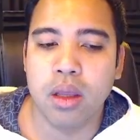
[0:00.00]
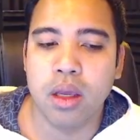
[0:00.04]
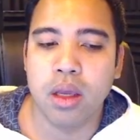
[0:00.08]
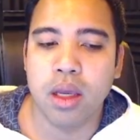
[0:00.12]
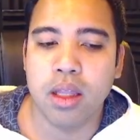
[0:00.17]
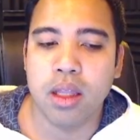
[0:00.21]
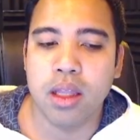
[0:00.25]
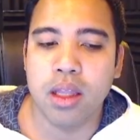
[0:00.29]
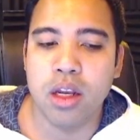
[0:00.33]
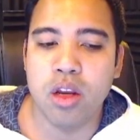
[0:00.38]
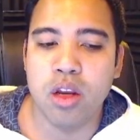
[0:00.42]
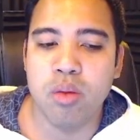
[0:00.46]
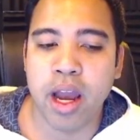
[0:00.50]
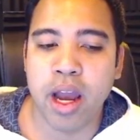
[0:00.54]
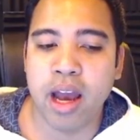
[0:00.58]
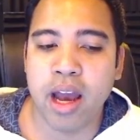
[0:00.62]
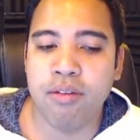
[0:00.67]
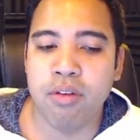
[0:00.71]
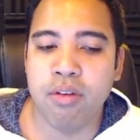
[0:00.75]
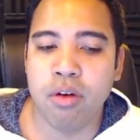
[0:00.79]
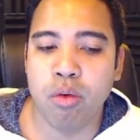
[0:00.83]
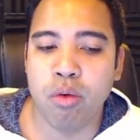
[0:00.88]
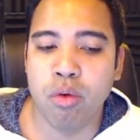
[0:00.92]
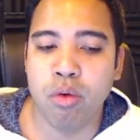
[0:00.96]
Then you might
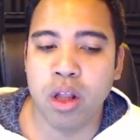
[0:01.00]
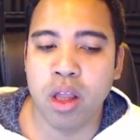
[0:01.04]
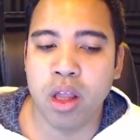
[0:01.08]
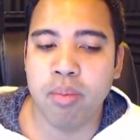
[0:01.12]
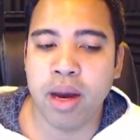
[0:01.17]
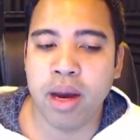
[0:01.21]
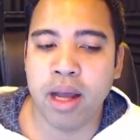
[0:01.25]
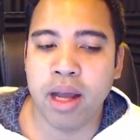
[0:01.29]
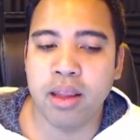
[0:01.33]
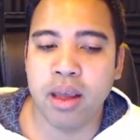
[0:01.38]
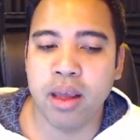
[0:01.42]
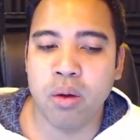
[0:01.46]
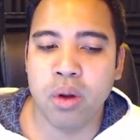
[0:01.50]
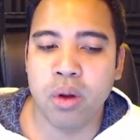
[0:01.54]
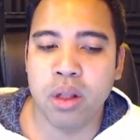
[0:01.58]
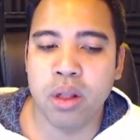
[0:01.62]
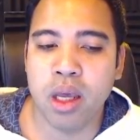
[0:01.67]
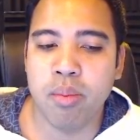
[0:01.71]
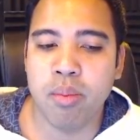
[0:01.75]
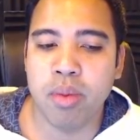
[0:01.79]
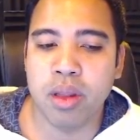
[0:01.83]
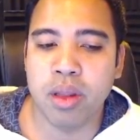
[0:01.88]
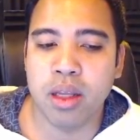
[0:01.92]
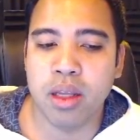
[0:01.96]
have a really bad day one day,
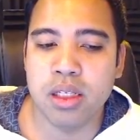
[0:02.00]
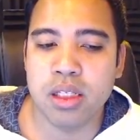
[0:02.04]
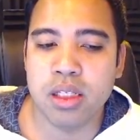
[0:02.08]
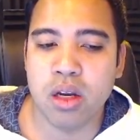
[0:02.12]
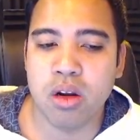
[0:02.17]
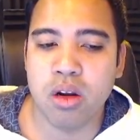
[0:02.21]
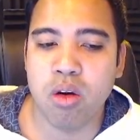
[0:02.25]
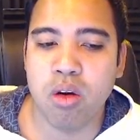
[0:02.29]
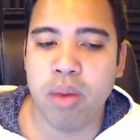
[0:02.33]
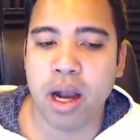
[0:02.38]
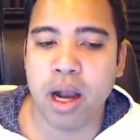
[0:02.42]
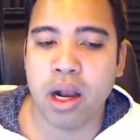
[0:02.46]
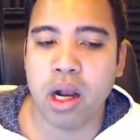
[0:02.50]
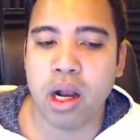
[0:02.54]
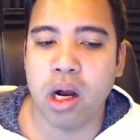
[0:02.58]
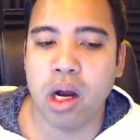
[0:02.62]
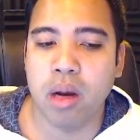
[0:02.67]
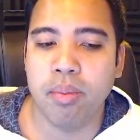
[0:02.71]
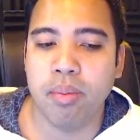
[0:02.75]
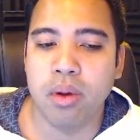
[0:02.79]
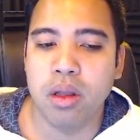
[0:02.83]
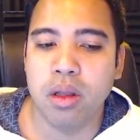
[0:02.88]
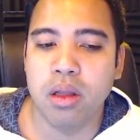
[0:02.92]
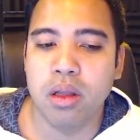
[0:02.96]
but then it's going to go back up,
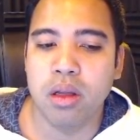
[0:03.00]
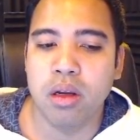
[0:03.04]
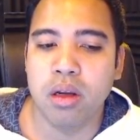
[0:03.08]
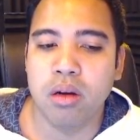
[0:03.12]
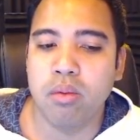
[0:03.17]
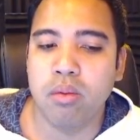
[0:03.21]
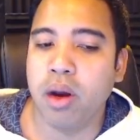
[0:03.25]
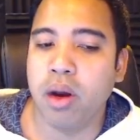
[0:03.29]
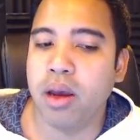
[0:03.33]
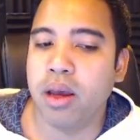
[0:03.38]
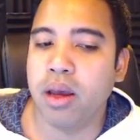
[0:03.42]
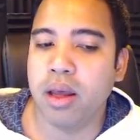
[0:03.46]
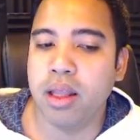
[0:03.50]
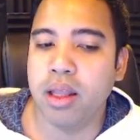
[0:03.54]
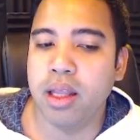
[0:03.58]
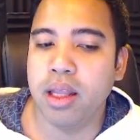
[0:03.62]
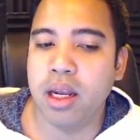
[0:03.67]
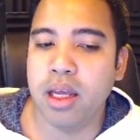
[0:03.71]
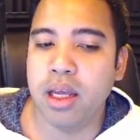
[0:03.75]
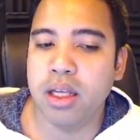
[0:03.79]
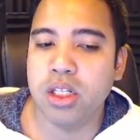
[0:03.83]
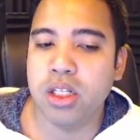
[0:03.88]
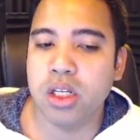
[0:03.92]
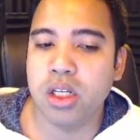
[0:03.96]
right? And then
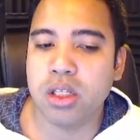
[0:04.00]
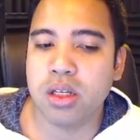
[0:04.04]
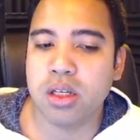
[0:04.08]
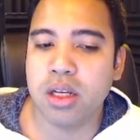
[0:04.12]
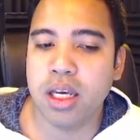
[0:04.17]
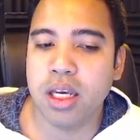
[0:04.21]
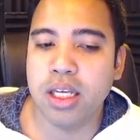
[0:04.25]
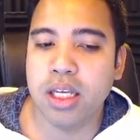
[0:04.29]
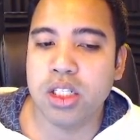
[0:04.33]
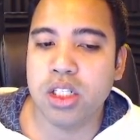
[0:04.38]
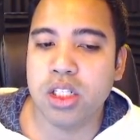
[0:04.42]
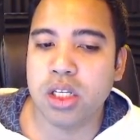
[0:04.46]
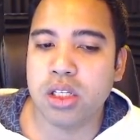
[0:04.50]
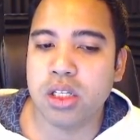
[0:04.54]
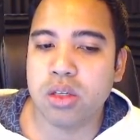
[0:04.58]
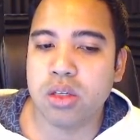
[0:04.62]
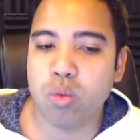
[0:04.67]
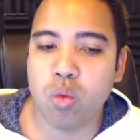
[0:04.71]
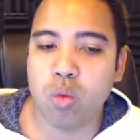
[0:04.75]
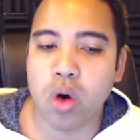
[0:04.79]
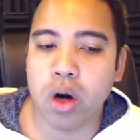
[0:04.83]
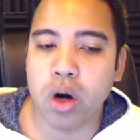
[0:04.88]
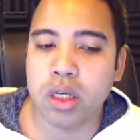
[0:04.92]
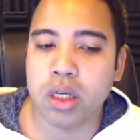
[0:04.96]
it just
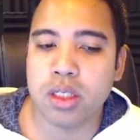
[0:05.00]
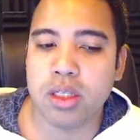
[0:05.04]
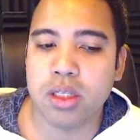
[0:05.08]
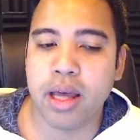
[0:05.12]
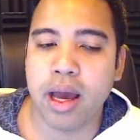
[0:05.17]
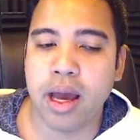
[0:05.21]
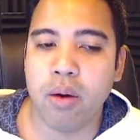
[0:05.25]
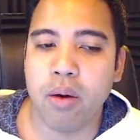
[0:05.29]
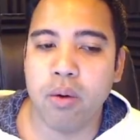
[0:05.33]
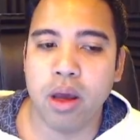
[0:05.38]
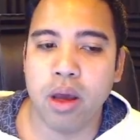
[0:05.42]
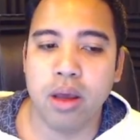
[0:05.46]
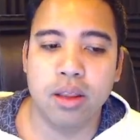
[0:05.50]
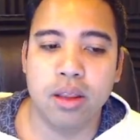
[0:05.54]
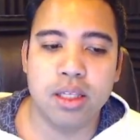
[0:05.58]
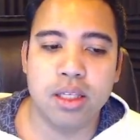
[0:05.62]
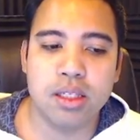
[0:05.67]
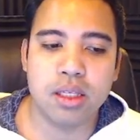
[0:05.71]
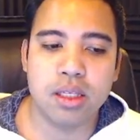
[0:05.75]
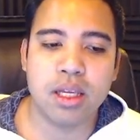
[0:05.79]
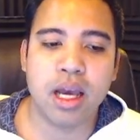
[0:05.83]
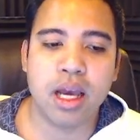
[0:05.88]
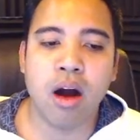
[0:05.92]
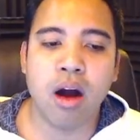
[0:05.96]
works that way. This
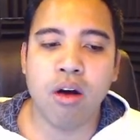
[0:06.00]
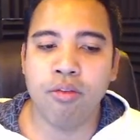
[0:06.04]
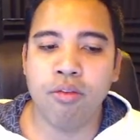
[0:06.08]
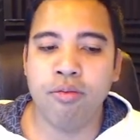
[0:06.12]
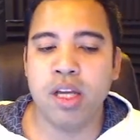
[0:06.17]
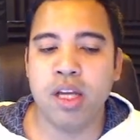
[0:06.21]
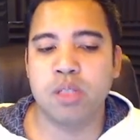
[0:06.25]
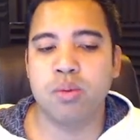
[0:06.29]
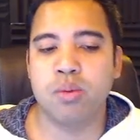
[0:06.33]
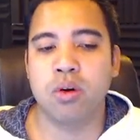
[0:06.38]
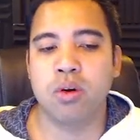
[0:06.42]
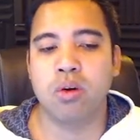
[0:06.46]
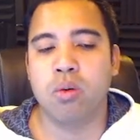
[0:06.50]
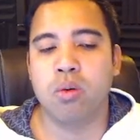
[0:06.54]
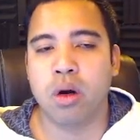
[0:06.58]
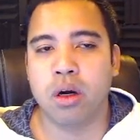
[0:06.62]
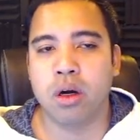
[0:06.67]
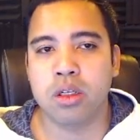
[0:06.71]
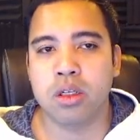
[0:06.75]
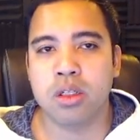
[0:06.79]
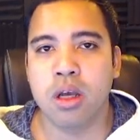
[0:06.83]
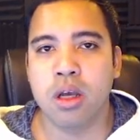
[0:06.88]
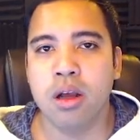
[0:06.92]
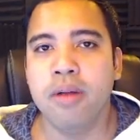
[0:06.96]
is how Facebook
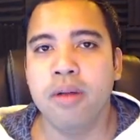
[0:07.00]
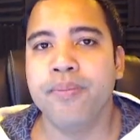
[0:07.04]
works.